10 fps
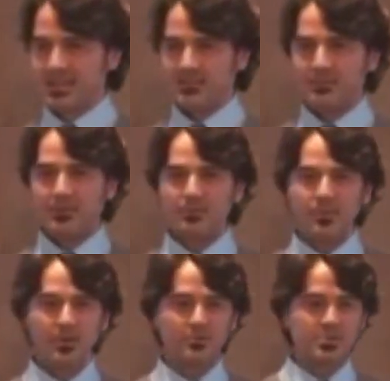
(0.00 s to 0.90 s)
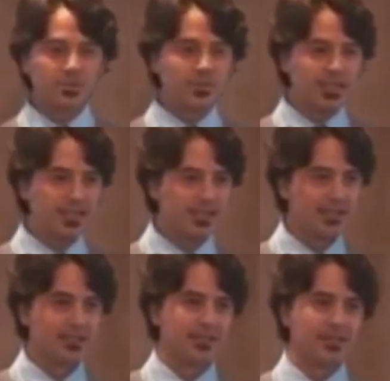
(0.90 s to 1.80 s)
If your bones are weak,
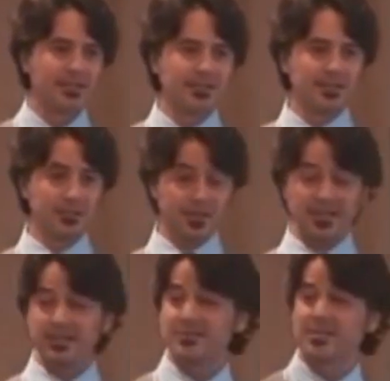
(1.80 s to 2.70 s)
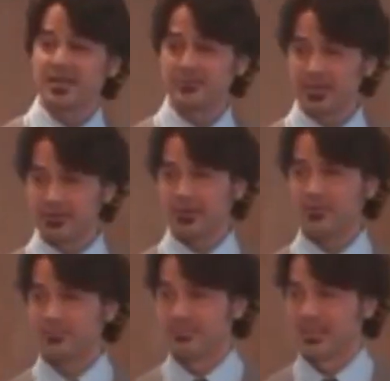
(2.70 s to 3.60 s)
your body knows how to regrow them.